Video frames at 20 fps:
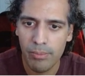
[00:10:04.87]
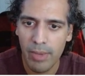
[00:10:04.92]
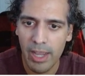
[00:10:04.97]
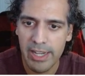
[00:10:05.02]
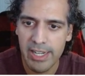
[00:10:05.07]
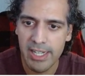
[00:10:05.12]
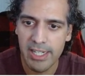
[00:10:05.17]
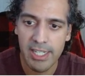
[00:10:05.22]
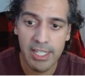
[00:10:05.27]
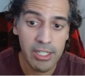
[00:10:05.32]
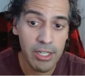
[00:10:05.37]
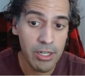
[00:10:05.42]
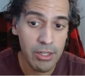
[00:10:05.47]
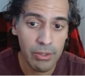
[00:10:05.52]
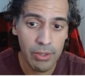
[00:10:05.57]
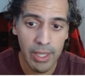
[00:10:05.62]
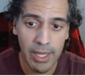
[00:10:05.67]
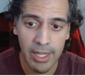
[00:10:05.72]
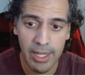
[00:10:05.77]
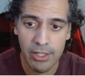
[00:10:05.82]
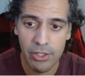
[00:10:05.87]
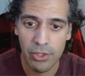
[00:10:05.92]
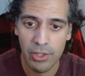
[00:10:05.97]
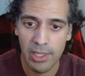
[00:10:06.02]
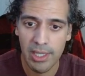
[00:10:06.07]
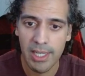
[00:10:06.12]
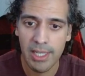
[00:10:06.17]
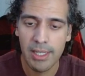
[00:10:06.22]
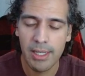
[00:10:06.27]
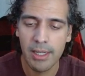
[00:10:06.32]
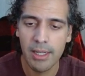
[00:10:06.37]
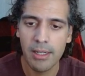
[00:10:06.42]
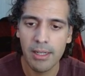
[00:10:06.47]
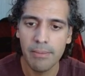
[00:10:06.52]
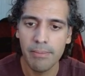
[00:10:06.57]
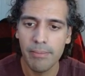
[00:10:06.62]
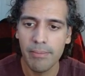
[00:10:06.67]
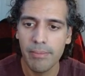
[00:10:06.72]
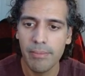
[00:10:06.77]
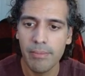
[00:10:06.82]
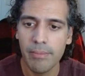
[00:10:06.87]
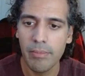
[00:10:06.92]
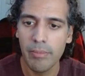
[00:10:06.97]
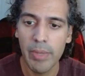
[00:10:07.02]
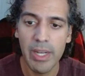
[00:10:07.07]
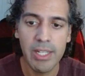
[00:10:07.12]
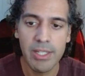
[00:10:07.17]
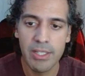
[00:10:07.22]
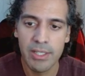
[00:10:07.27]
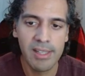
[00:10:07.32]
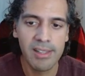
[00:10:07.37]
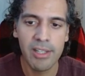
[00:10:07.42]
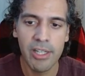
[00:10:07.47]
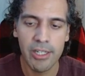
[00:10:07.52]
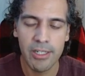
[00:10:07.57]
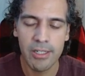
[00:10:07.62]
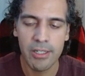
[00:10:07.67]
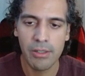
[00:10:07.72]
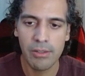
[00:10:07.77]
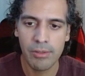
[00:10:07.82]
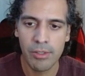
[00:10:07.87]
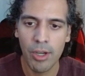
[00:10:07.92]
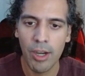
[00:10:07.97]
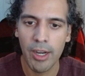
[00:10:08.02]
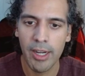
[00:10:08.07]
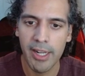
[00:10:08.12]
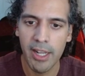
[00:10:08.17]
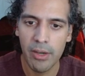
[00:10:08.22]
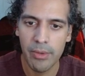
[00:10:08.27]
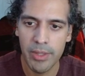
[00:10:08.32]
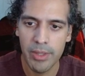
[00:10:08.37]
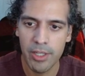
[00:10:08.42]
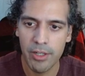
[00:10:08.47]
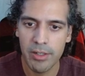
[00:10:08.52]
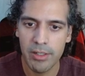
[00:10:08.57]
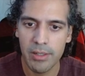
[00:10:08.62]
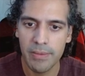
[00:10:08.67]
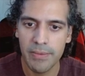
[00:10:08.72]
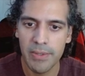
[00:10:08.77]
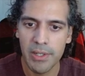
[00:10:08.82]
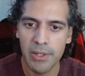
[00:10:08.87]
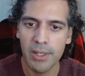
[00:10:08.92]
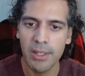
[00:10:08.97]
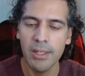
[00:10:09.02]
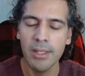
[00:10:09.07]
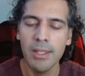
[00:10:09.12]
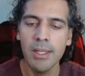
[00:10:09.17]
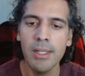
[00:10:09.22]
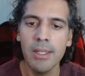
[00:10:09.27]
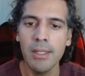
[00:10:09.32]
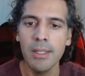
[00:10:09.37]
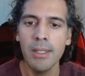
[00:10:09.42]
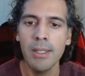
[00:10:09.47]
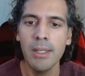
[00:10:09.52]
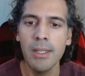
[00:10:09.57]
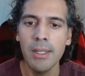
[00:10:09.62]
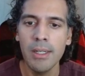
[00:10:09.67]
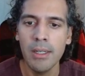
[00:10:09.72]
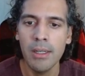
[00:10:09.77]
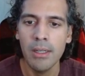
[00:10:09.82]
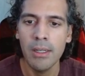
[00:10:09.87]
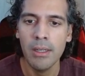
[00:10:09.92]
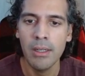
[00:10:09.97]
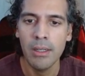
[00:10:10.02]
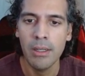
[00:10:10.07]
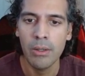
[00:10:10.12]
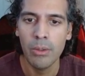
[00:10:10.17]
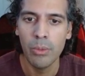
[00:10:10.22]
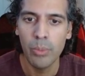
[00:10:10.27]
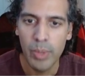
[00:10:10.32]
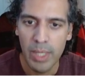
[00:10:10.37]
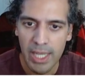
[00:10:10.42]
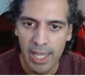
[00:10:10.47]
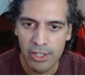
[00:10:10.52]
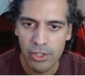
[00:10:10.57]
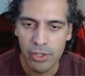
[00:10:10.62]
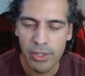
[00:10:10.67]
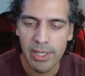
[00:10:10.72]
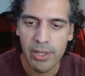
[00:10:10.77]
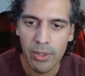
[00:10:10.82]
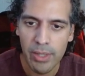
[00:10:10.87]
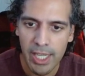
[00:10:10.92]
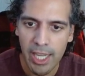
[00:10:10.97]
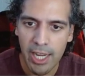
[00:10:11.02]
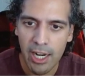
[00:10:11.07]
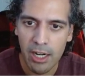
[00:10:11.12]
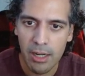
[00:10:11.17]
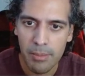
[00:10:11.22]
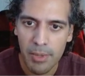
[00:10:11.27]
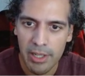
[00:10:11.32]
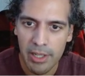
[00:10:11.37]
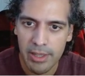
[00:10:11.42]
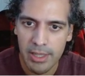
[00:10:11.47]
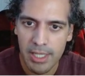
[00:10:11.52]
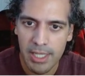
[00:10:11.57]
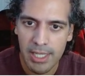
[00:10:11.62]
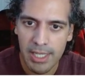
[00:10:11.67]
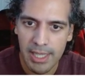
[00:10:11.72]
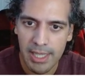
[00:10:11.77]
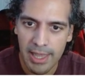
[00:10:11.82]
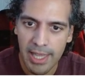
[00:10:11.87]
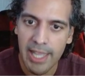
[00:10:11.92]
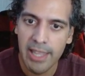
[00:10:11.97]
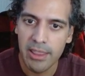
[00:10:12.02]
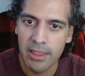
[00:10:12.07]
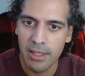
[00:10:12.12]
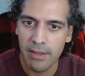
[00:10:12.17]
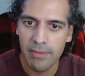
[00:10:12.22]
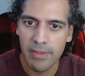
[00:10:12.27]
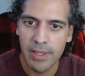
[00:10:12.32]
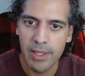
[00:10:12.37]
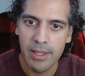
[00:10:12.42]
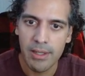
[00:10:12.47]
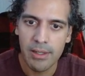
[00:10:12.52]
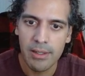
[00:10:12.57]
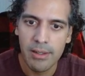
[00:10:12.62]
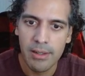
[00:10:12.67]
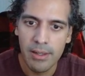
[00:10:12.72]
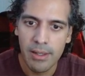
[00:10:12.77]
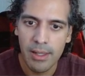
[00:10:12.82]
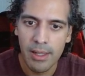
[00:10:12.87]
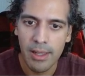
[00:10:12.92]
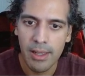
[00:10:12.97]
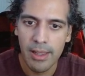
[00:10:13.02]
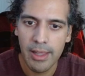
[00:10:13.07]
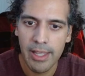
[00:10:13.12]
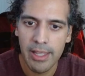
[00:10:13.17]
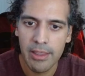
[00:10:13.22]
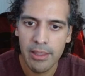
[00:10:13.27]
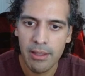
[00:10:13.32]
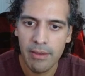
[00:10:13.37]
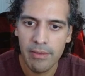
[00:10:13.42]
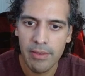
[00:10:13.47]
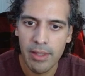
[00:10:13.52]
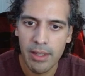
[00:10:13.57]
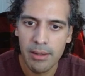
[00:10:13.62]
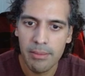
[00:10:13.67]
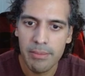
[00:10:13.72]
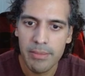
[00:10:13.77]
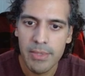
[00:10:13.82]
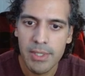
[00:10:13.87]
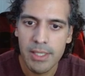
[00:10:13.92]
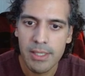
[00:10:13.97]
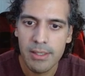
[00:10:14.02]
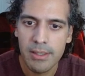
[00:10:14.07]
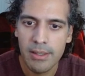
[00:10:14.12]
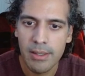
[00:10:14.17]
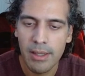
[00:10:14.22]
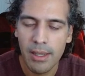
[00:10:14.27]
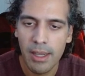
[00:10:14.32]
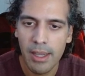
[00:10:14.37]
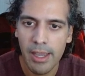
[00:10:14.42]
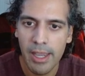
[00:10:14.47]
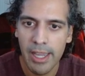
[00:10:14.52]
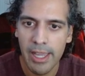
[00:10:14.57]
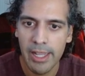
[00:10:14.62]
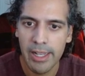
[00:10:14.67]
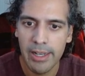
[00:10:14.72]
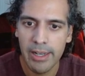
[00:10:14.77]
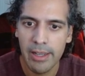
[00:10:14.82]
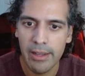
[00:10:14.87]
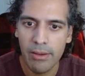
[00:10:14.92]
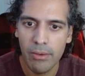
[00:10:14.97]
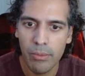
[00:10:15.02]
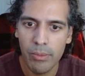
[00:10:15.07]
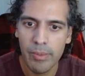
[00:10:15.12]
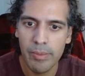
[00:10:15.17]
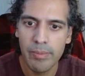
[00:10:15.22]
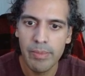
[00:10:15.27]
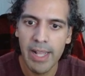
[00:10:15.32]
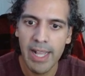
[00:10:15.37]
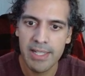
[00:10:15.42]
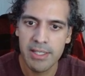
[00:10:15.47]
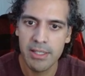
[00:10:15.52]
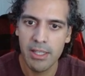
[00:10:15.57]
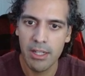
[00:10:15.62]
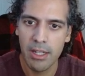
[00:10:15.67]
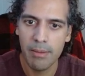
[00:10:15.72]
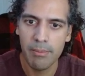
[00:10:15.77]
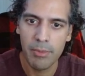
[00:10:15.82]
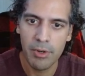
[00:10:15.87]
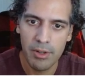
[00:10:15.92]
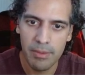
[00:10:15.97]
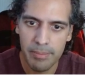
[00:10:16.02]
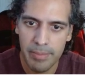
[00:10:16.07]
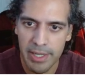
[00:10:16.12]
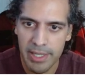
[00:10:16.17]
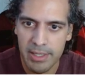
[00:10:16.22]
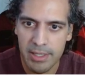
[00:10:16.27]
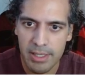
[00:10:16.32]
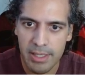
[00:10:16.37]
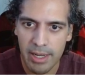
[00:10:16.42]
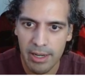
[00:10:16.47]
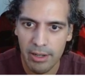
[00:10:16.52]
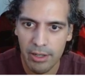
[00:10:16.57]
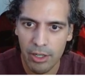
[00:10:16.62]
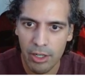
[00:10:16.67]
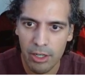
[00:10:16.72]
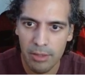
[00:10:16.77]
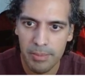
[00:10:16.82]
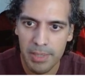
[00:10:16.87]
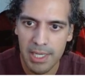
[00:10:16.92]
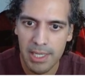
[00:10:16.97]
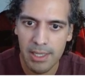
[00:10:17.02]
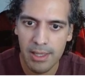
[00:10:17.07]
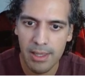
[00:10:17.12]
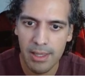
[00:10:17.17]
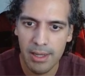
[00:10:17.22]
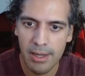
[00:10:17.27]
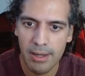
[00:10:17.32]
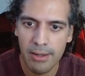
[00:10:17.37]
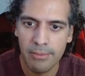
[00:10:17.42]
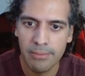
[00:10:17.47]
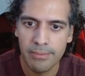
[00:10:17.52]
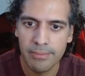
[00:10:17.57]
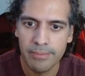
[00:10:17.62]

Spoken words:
I didn't need to do that actually. But it's still good to talk it out with your interviewer. We actually only care about the length of nums, and that's the number of bits that are going to be in there.